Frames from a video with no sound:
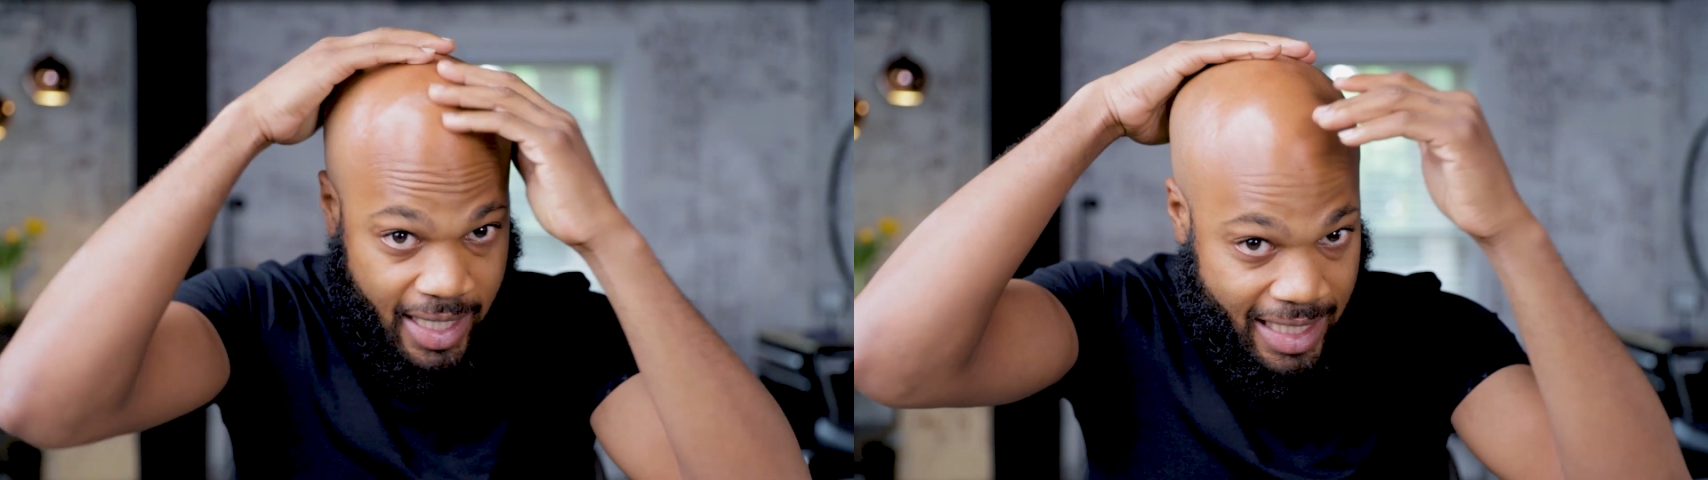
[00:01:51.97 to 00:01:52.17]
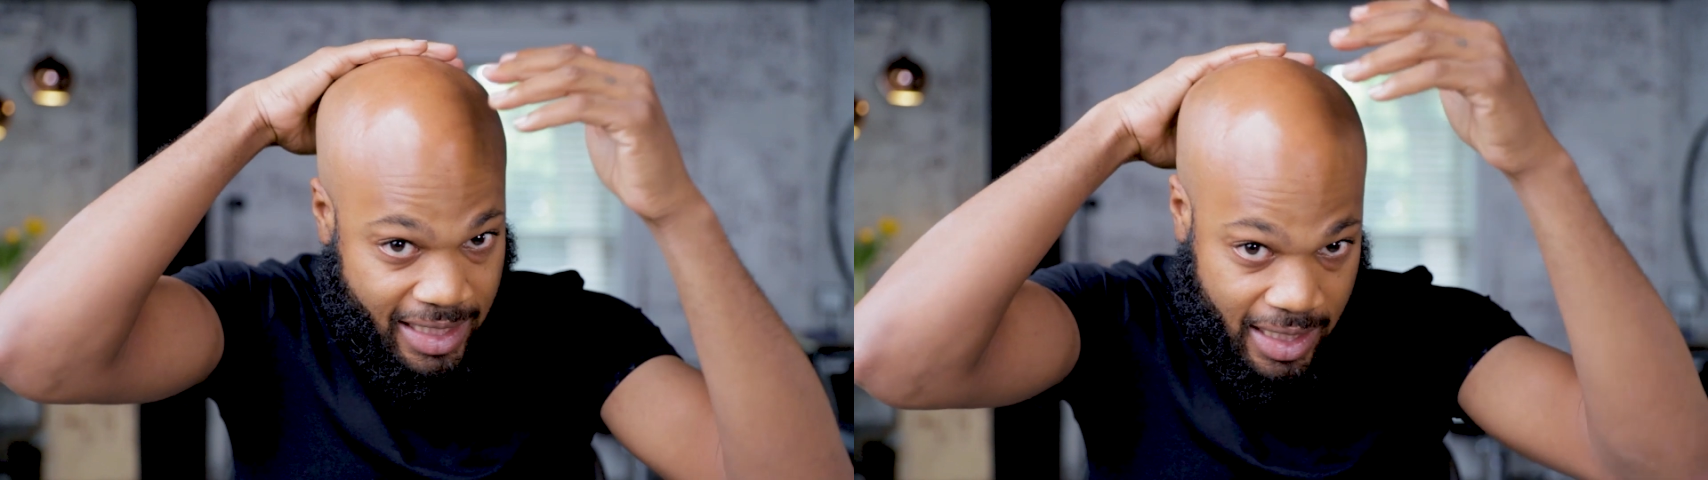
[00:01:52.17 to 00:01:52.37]
a
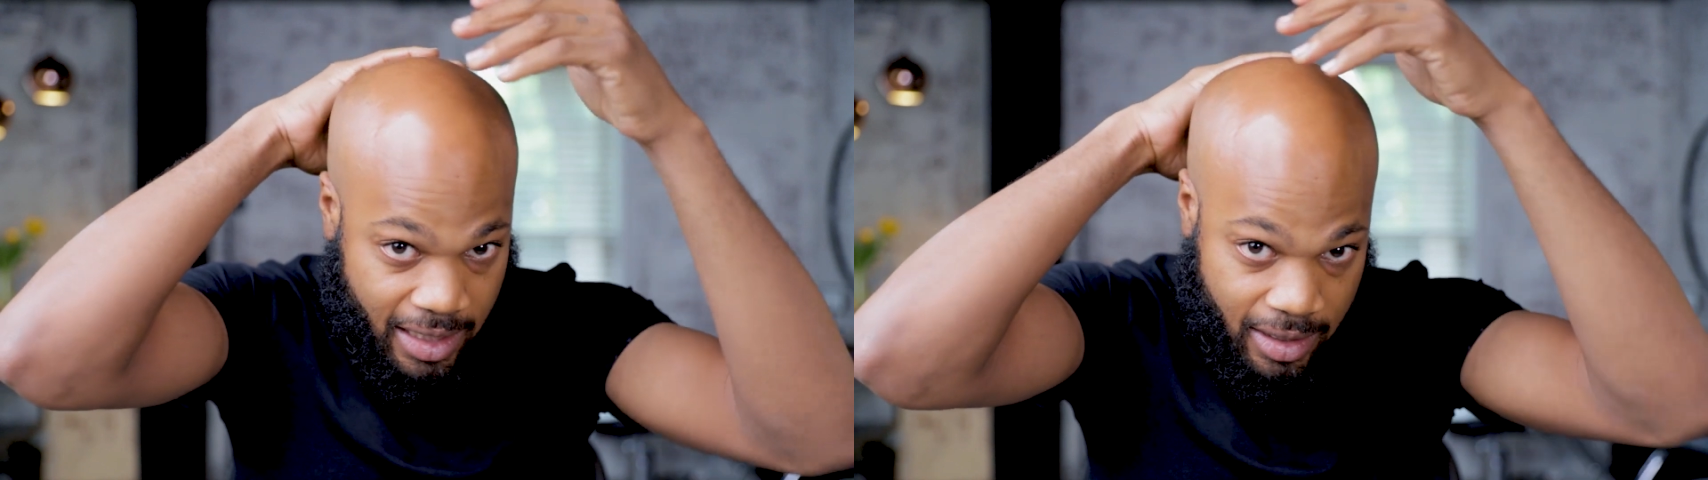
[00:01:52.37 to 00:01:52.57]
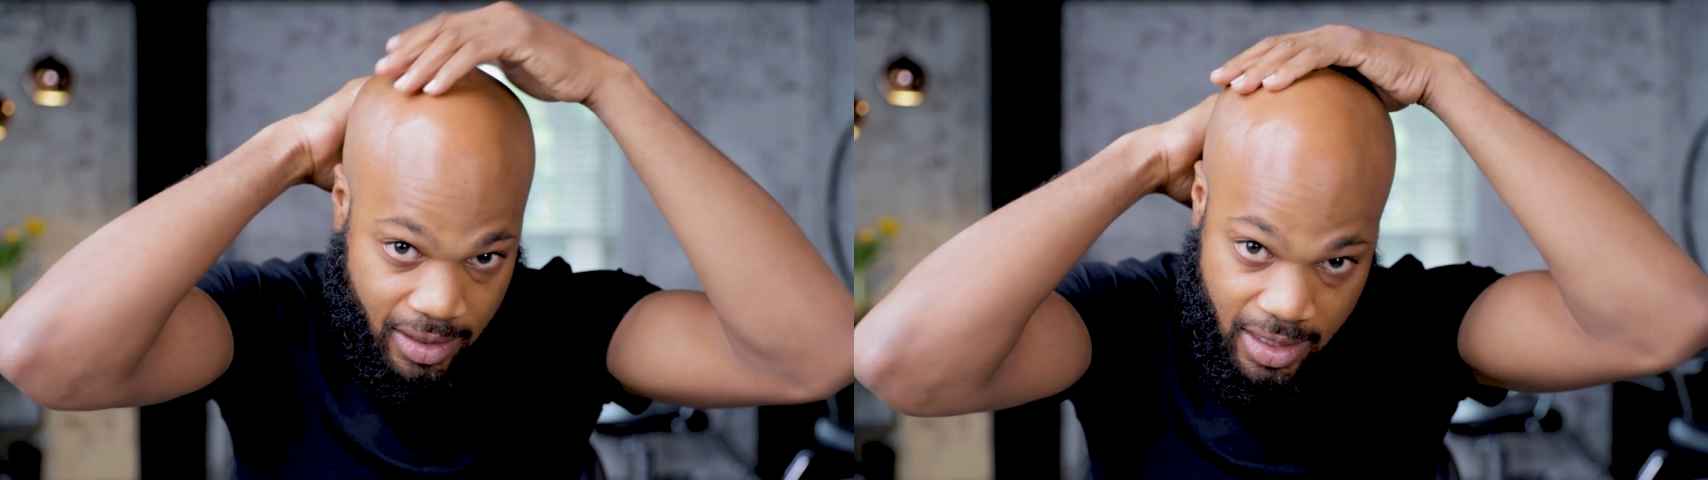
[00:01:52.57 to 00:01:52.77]
nice
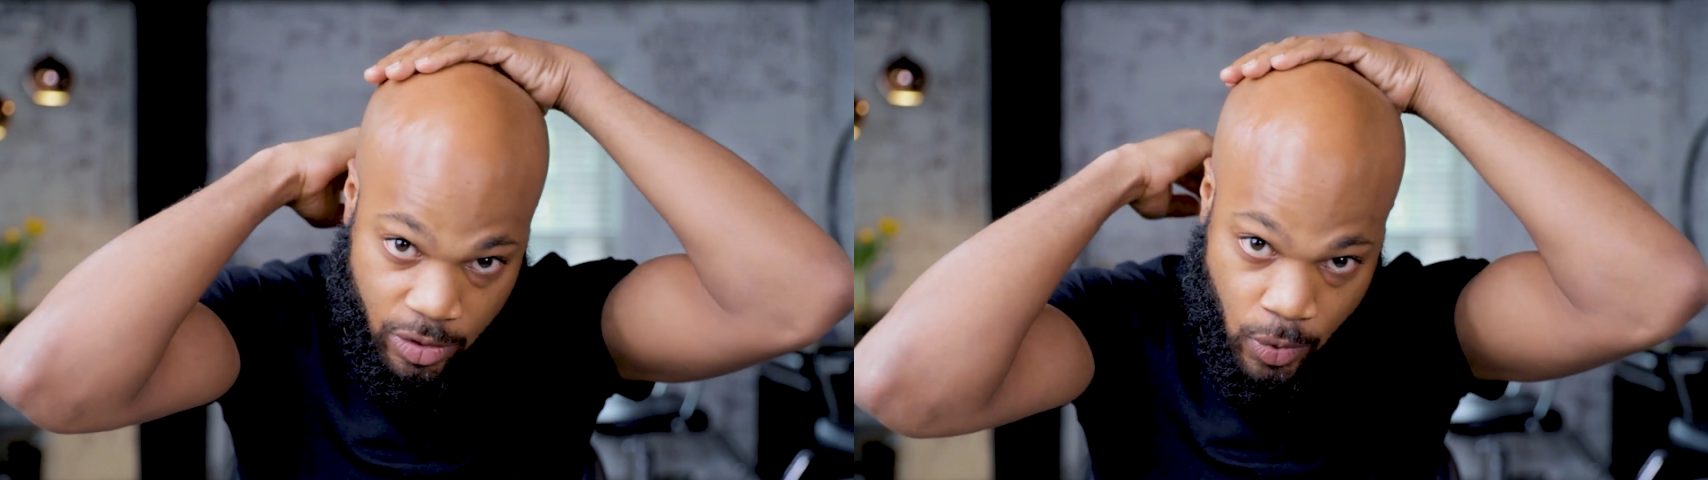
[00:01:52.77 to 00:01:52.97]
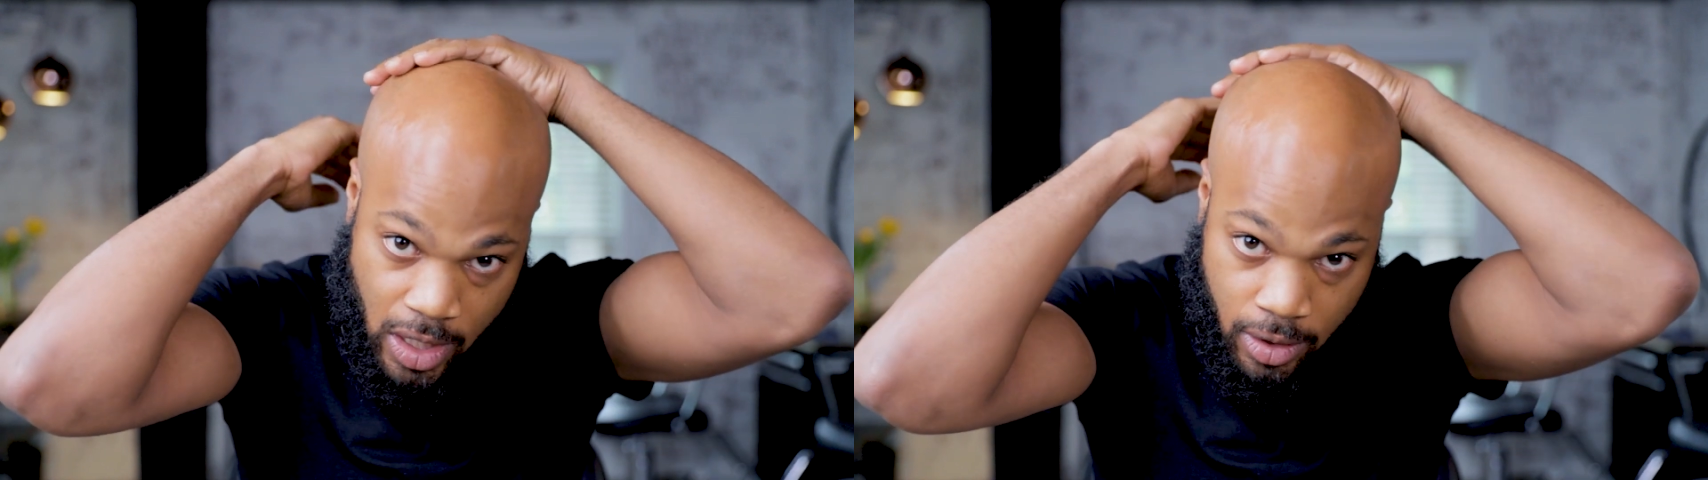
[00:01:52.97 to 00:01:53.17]
sheen
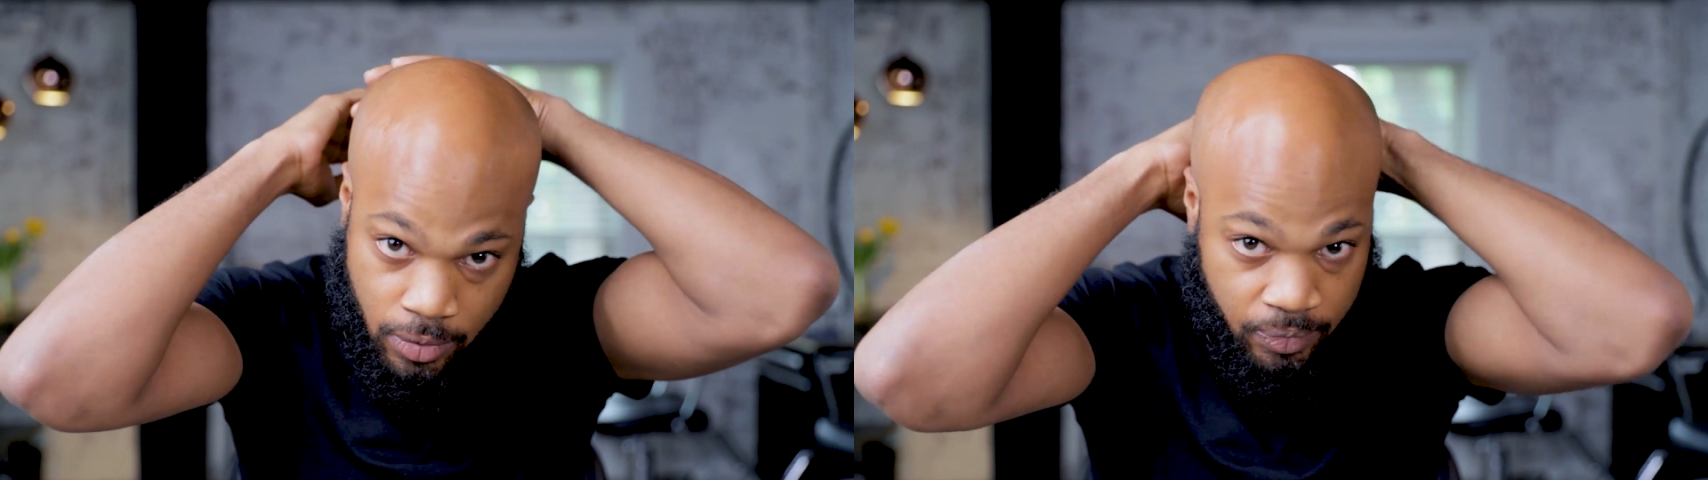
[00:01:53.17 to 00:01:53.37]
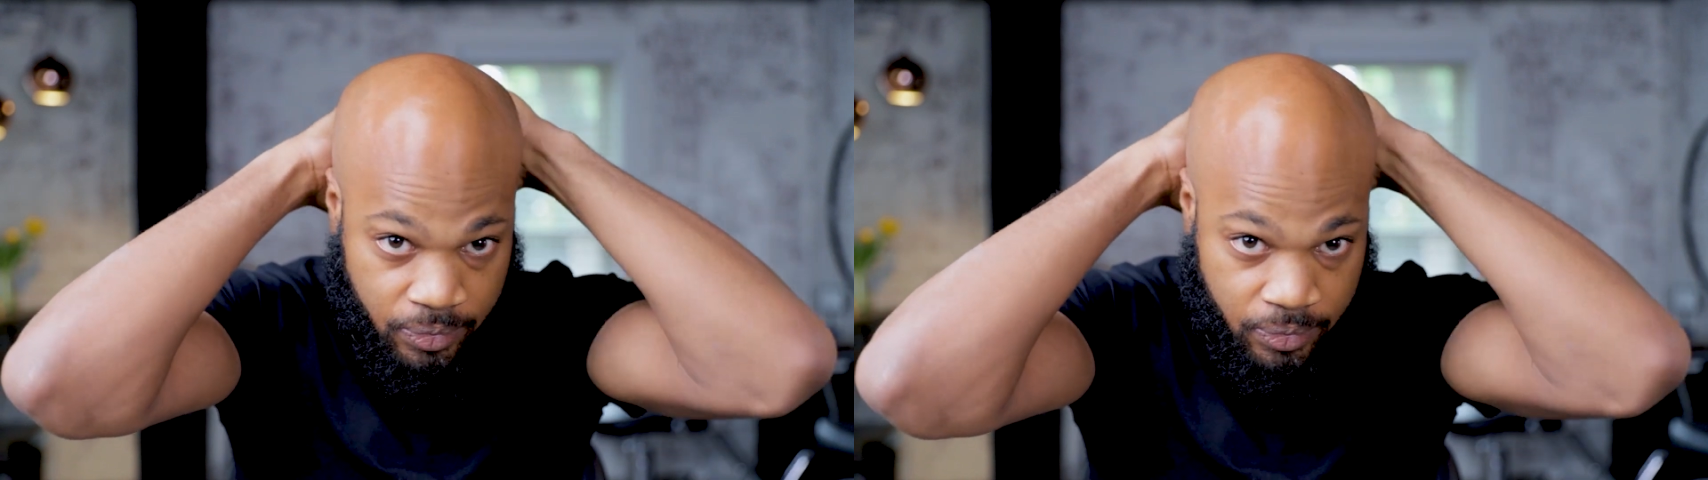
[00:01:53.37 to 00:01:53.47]
as well.